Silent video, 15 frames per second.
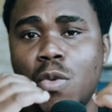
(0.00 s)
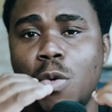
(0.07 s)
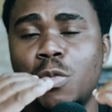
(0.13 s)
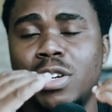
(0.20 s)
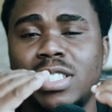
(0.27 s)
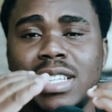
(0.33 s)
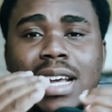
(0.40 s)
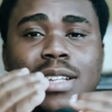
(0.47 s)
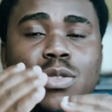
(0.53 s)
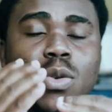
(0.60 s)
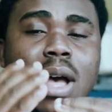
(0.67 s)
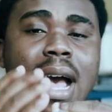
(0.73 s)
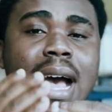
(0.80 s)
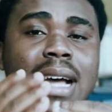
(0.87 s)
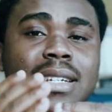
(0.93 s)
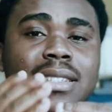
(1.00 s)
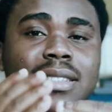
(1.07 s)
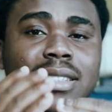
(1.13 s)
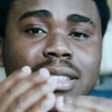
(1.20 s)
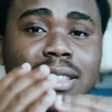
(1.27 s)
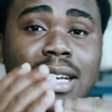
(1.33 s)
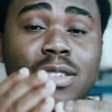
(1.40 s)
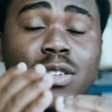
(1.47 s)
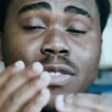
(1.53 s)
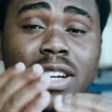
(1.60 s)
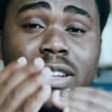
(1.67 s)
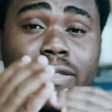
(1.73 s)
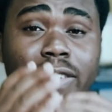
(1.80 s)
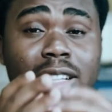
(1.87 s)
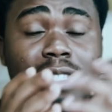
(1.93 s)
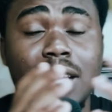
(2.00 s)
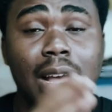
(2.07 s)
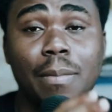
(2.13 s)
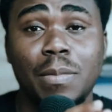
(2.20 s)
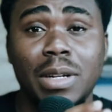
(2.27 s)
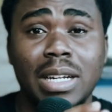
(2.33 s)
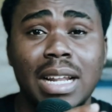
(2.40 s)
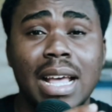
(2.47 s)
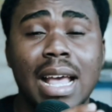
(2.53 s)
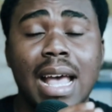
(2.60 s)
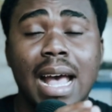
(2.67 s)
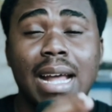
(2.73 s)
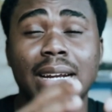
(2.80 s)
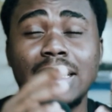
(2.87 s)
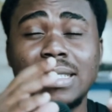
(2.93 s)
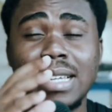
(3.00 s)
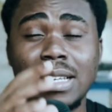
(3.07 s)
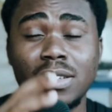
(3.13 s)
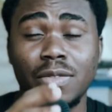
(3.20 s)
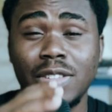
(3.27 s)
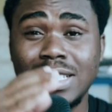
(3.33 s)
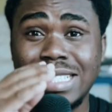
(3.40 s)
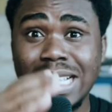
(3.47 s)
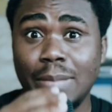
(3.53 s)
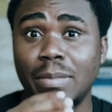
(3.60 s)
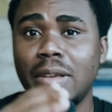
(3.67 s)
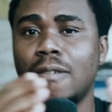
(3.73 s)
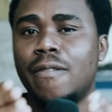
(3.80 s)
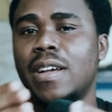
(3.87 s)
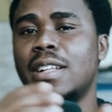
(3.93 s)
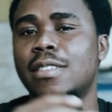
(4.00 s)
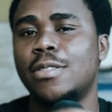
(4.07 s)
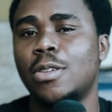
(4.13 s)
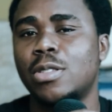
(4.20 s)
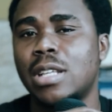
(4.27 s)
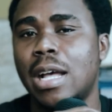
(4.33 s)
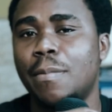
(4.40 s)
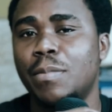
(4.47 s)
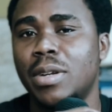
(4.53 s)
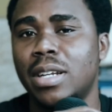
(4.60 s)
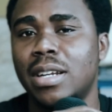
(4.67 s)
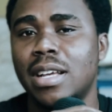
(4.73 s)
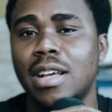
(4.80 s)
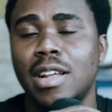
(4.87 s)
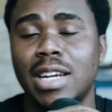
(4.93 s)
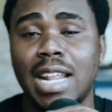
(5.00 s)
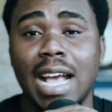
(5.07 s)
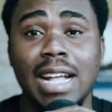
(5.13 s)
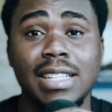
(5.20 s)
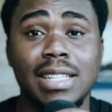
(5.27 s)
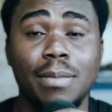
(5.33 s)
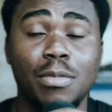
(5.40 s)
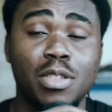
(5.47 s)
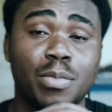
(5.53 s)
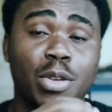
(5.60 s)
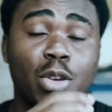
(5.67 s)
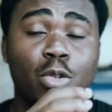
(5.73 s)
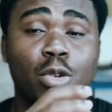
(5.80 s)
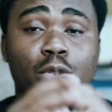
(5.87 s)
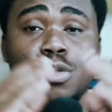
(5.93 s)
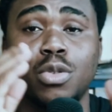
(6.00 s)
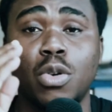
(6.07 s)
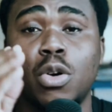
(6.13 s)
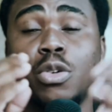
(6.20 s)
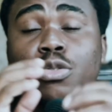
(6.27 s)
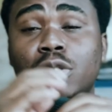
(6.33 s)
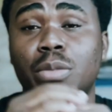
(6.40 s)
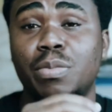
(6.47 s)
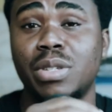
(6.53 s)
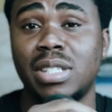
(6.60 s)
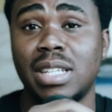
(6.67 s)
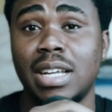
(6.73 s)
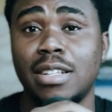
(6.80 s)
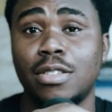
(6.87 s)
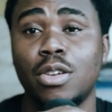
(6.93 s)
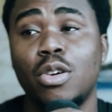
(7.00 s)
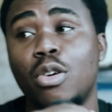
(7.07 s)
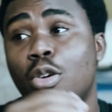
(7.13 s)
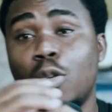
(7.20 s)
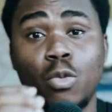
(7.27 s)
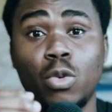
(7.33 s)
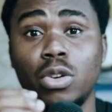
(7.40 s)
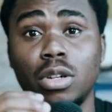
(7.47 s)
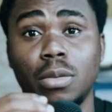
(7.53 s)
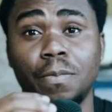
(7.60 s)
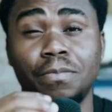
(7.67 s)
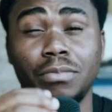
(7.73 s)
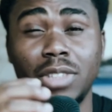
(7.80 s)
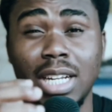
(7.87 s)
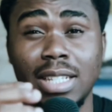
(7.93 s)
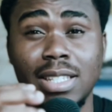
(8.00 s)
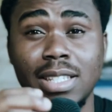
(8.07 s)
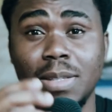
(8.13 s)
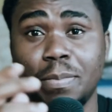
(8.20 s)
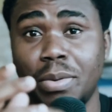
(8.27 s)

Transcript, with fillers: When we decide to add the chance of an event happening and the chance of the same event not happening, the answer must be equals to 100% or 1 that is